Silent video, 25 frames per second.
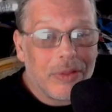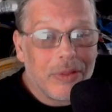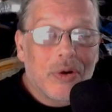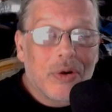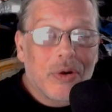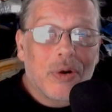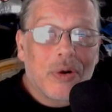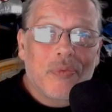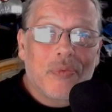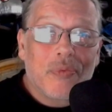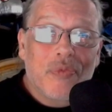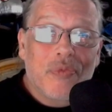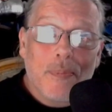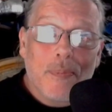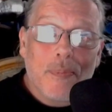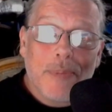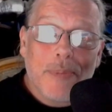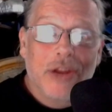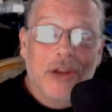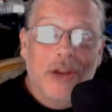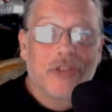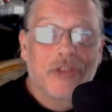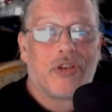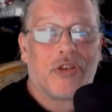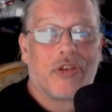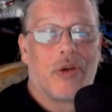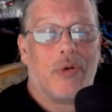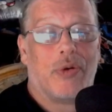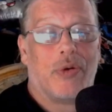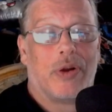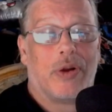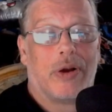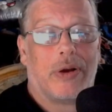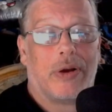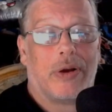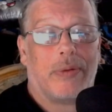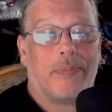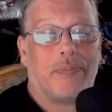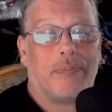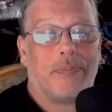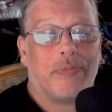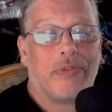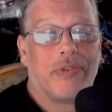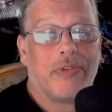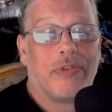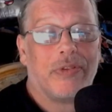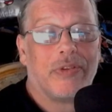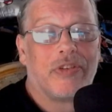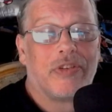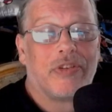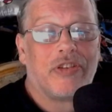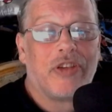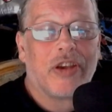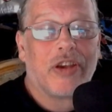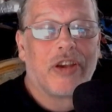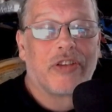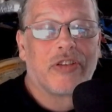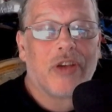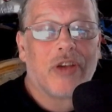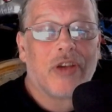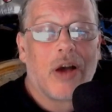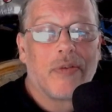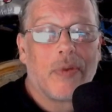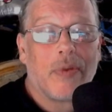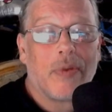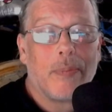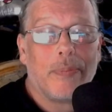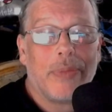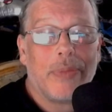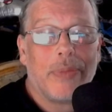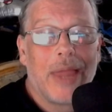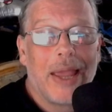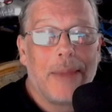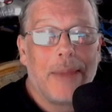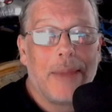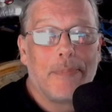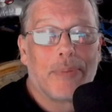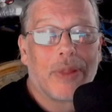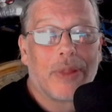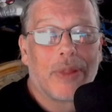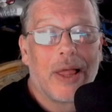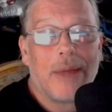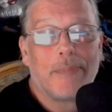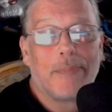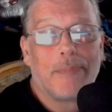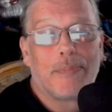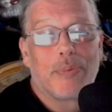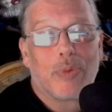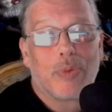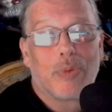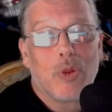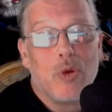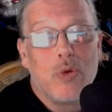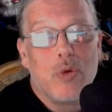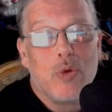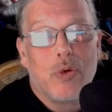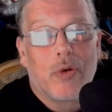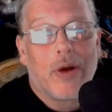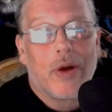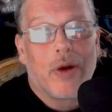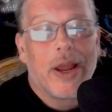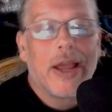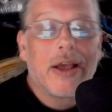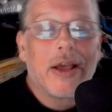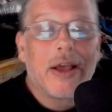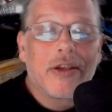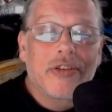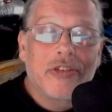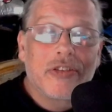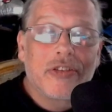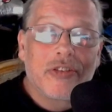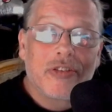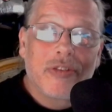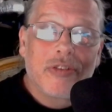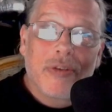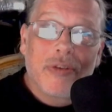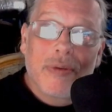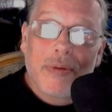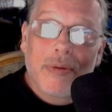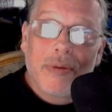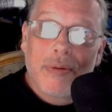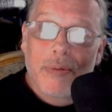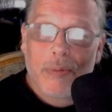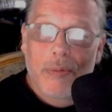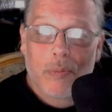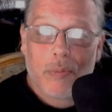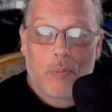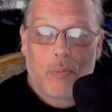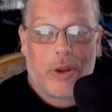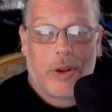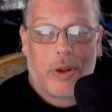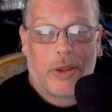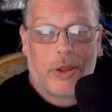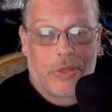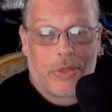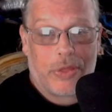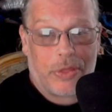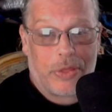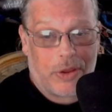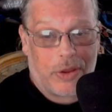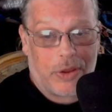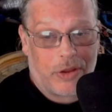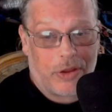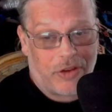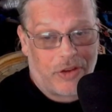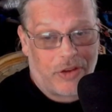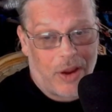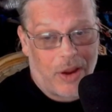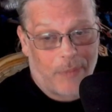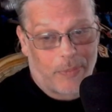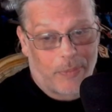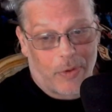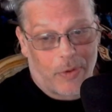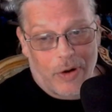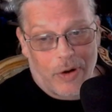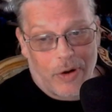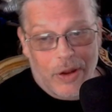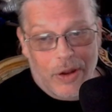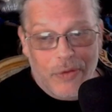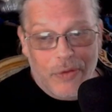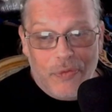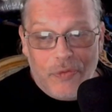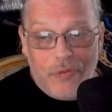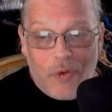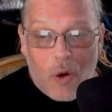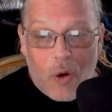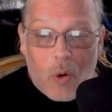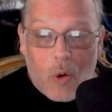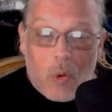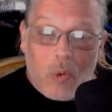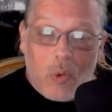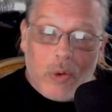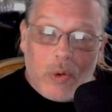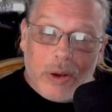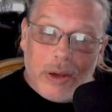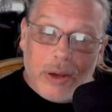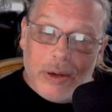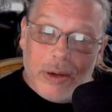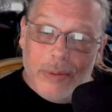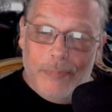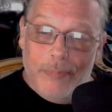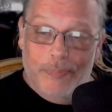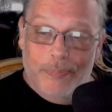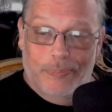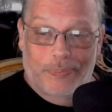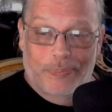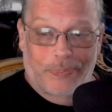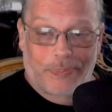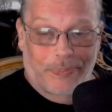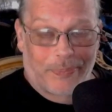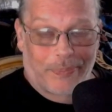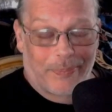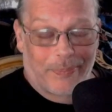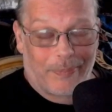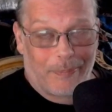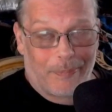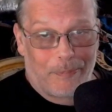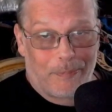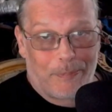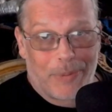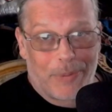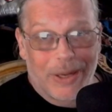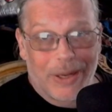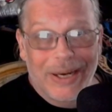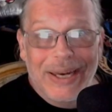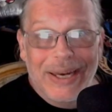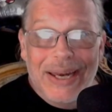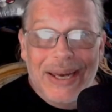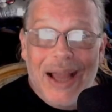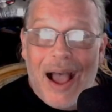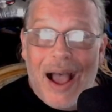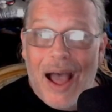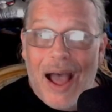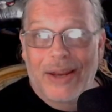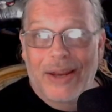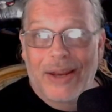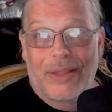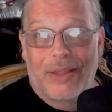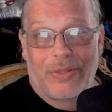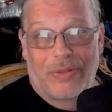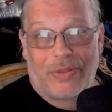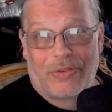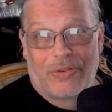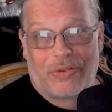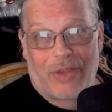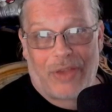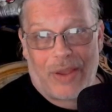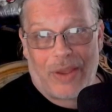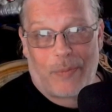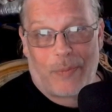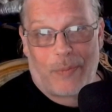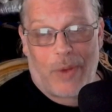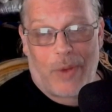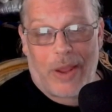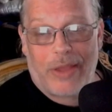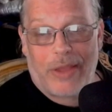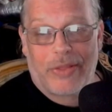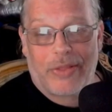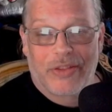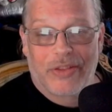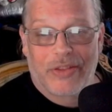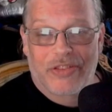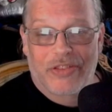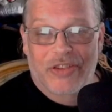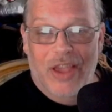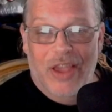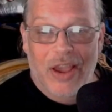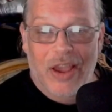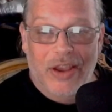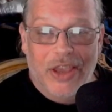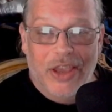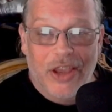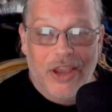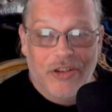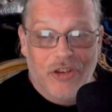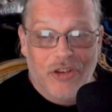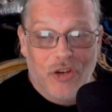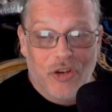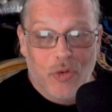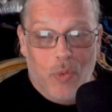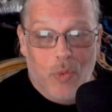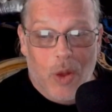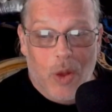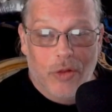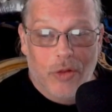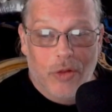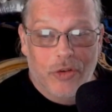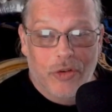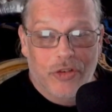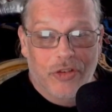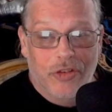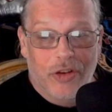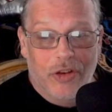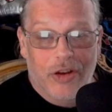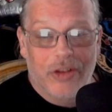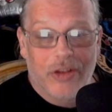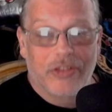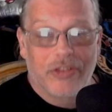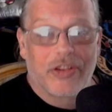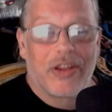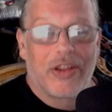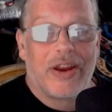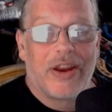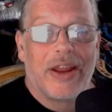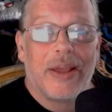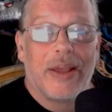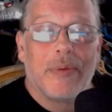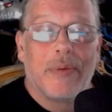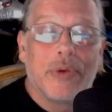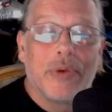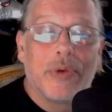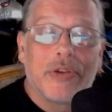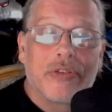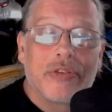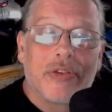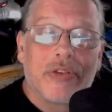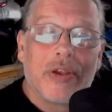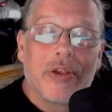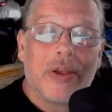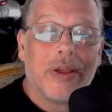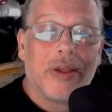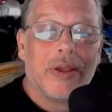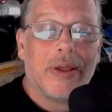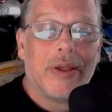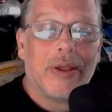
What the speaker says: They're from Minnesota, 6 of them. They blend bluegrass with contemporary folk, but not in the same way that, say, a Kitchen Dwellers does. And it was